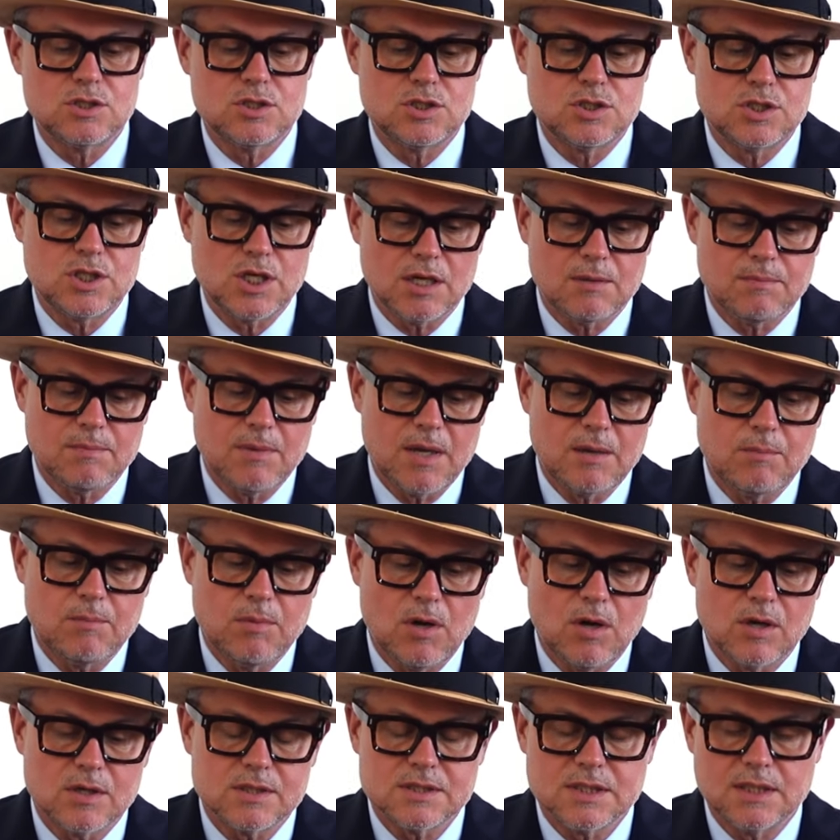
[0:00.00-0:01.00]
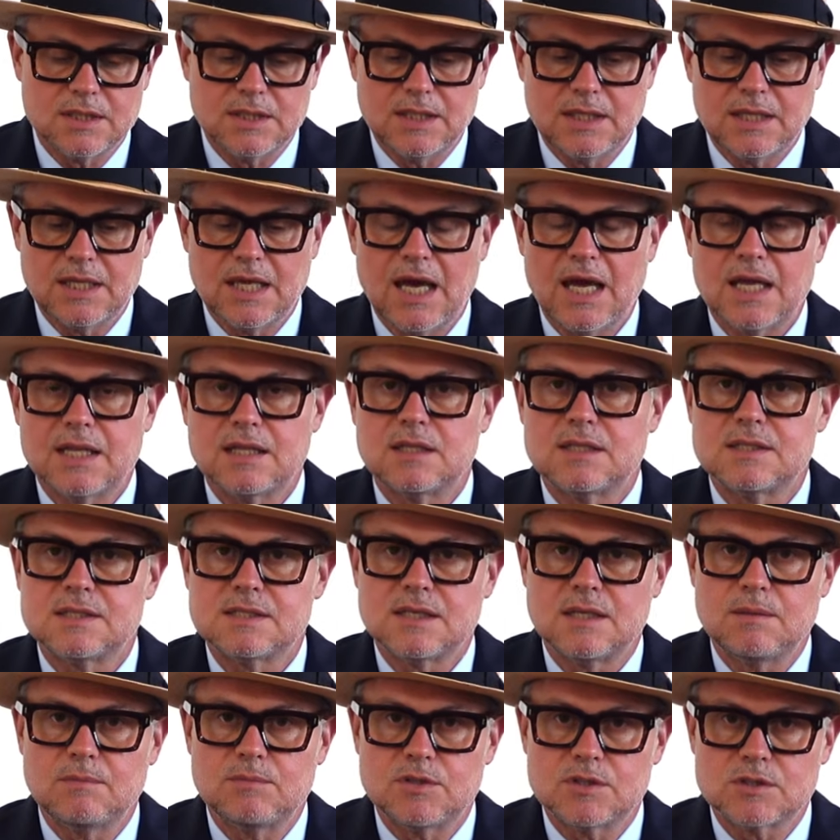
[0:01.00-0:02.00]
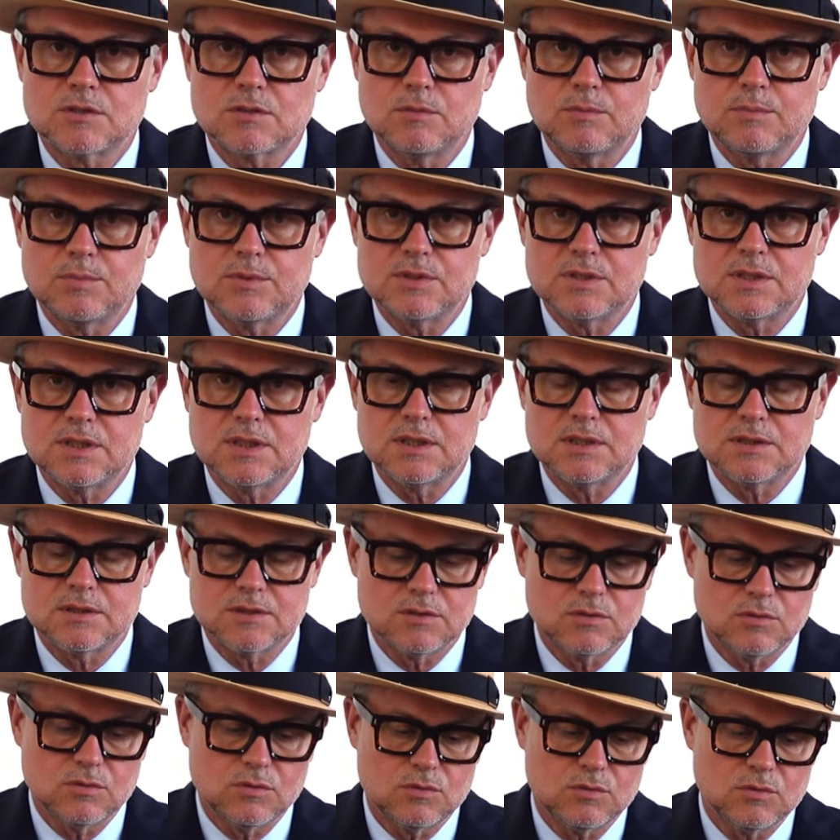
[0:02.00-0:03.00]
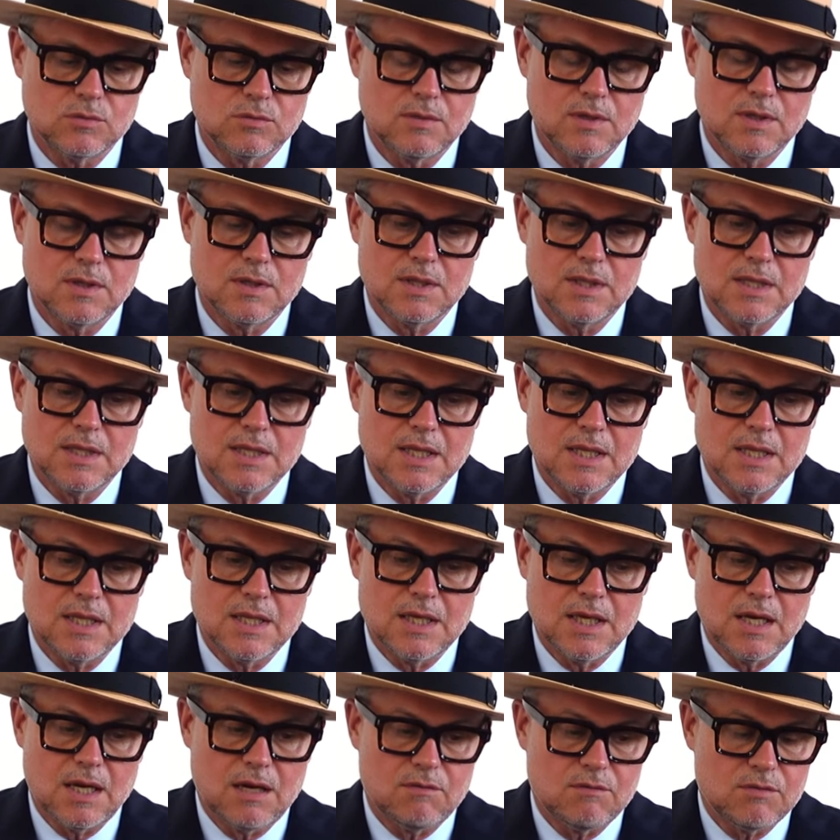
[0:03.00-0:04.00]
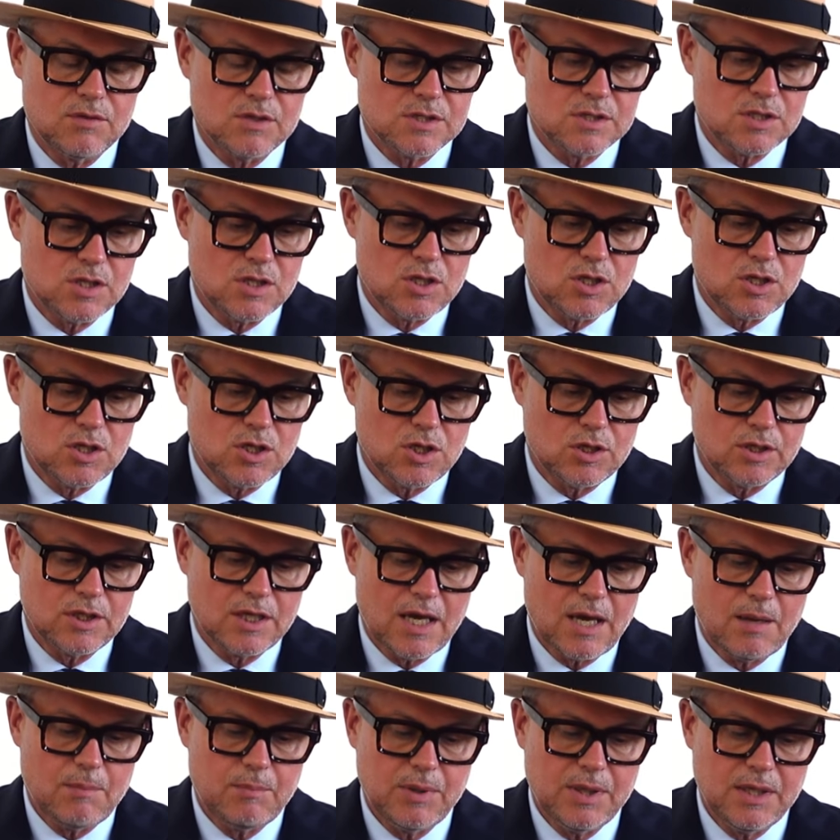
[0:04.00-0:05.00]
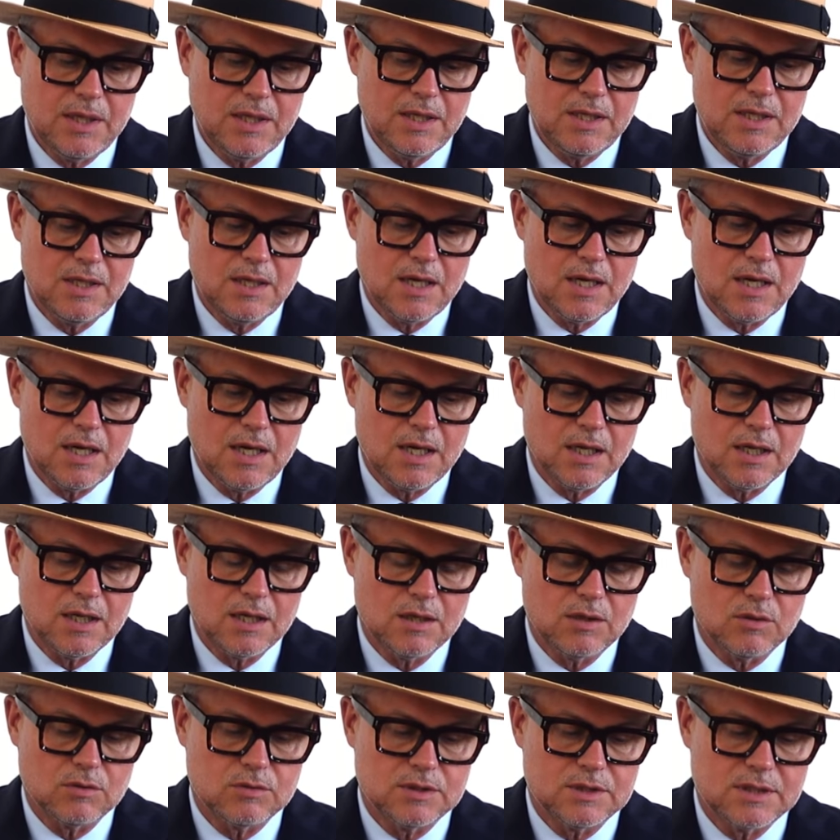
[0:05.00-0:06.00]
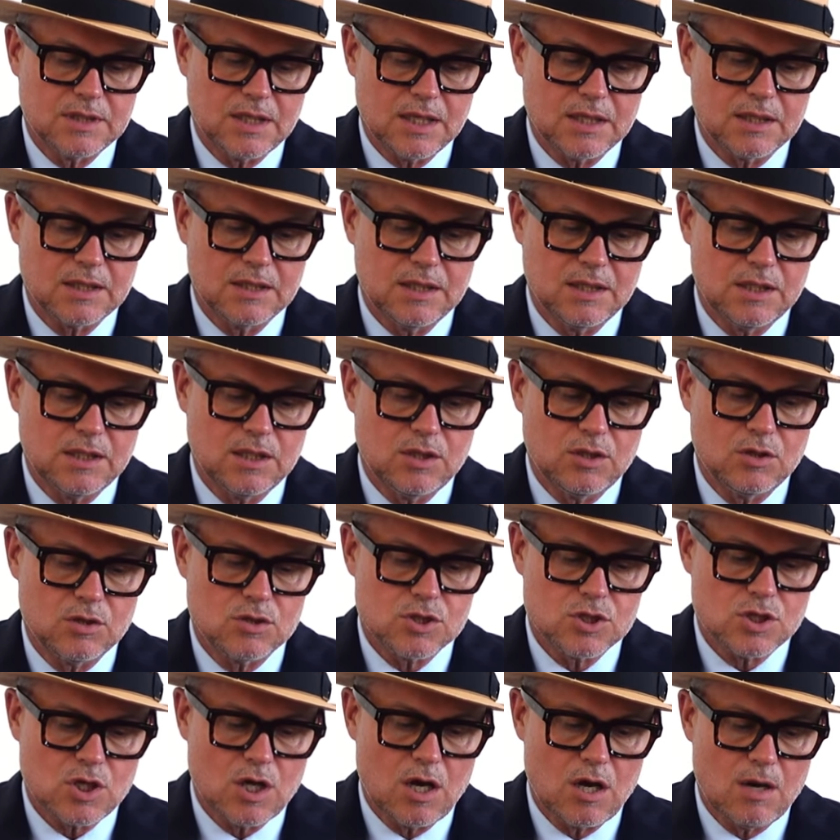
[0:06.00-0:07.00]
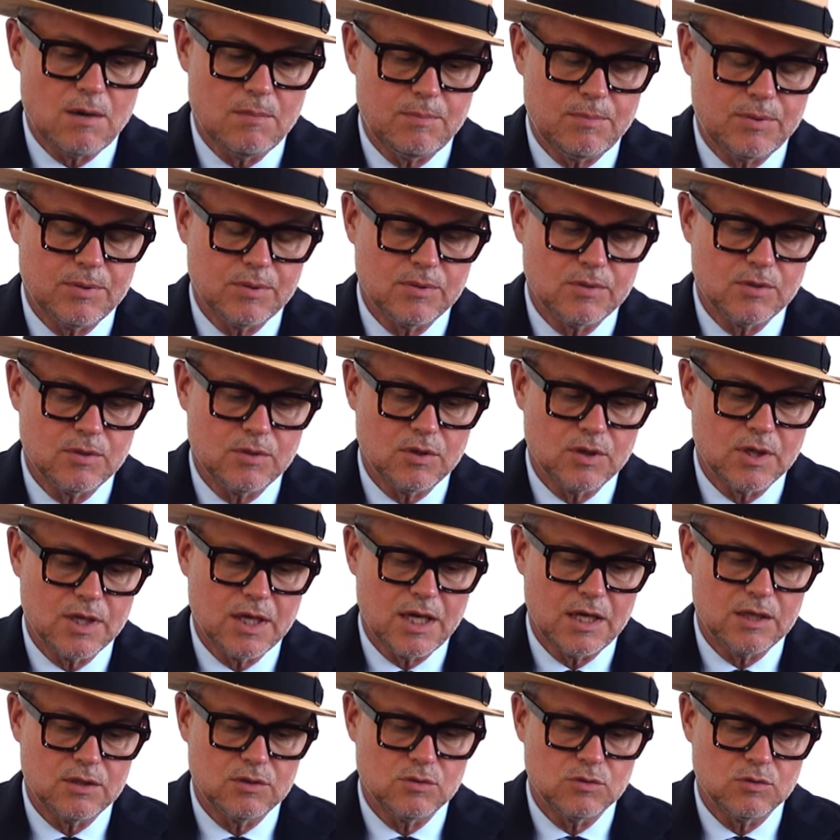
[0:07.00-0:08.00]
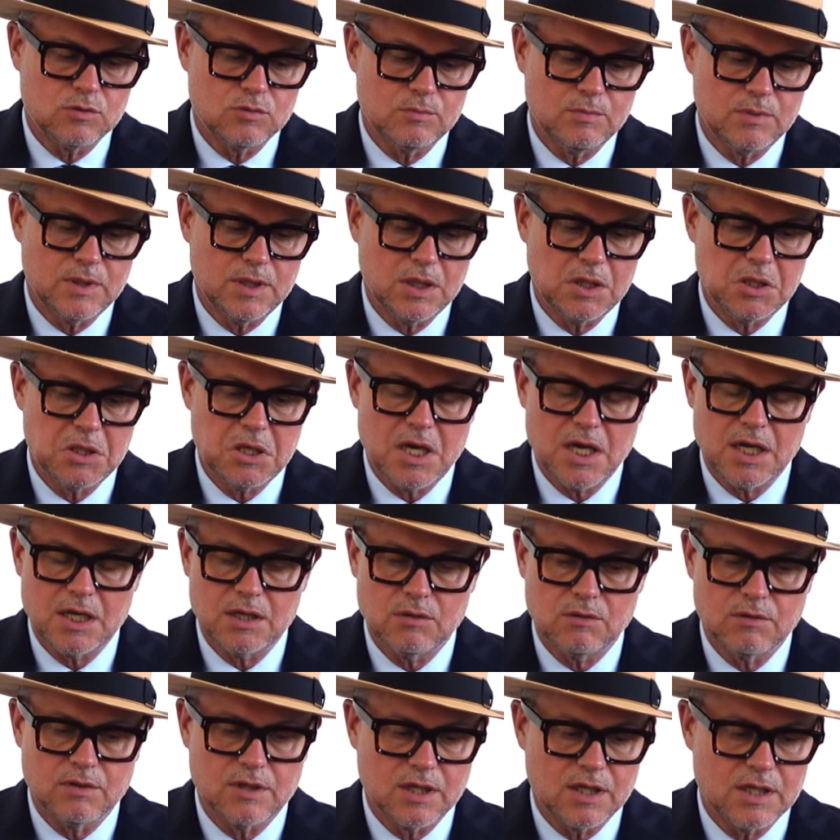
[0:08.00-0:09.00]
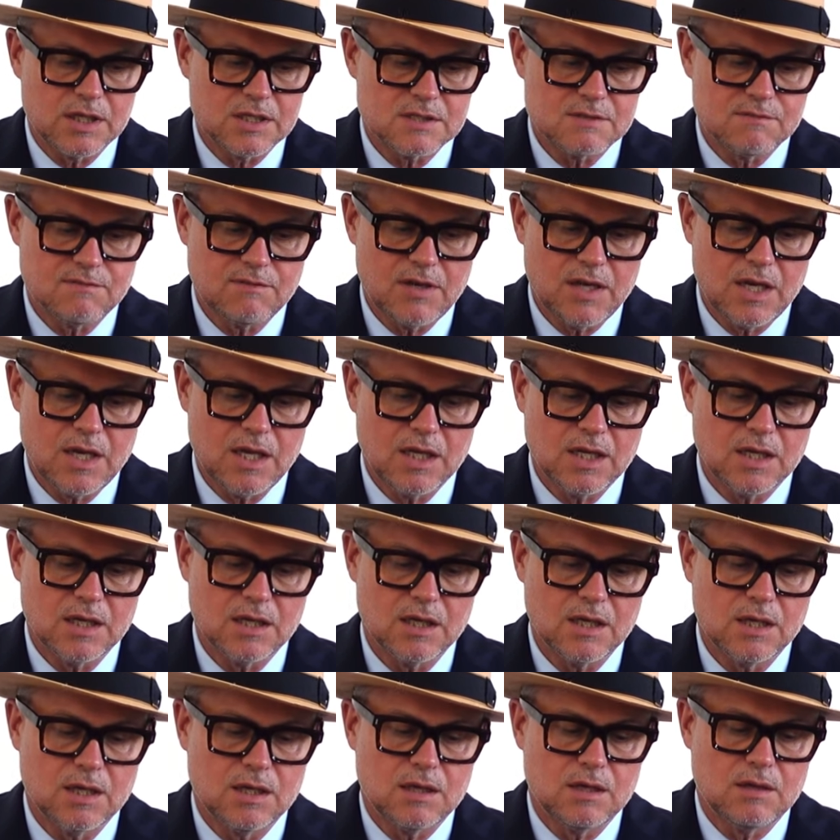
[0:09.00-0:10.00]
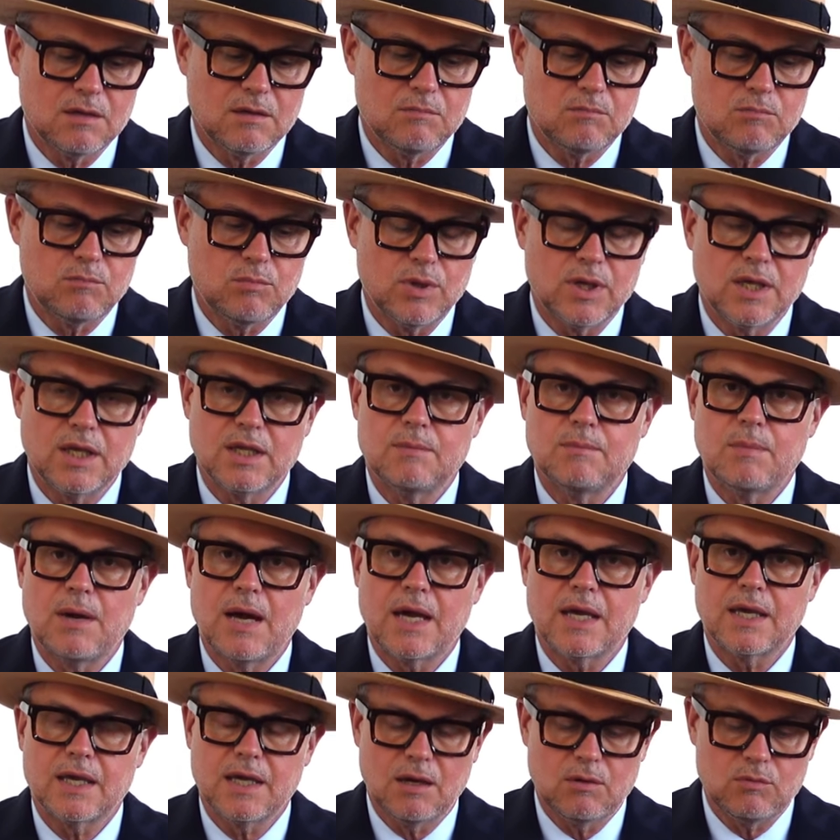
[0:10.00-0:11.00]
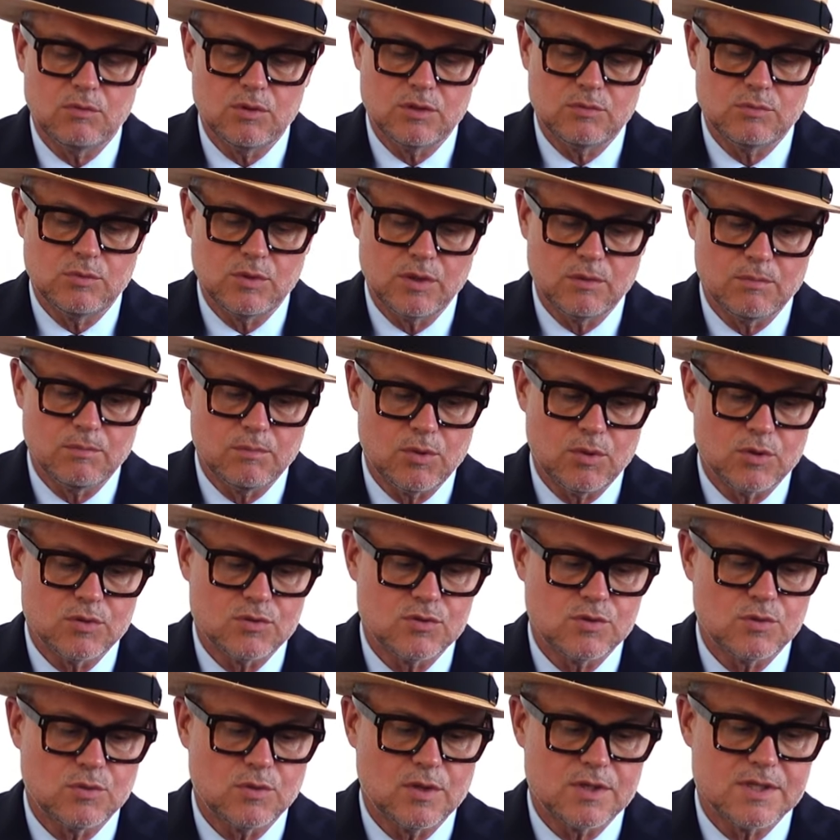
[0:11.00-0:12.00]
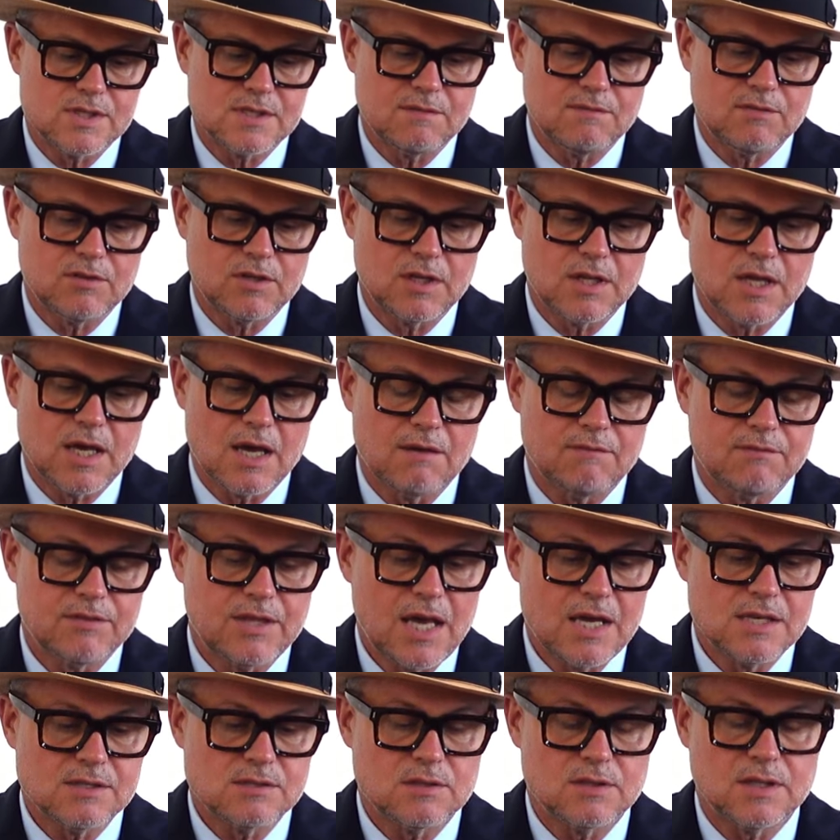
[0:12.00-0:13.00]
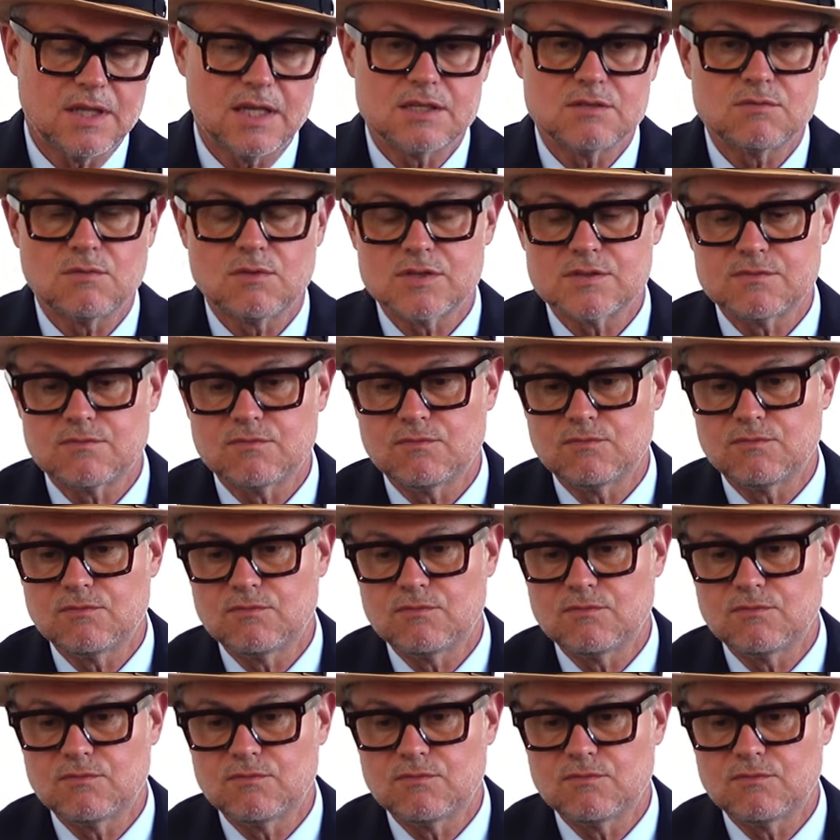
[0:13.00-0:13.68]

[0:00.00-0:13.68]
checked my box, and it had the same discrepancy. So I was not happy. I contacted the shop. The guy told me, I don't think it's fake. Bring it back. I will reimburse you the seven and a half thousand. That was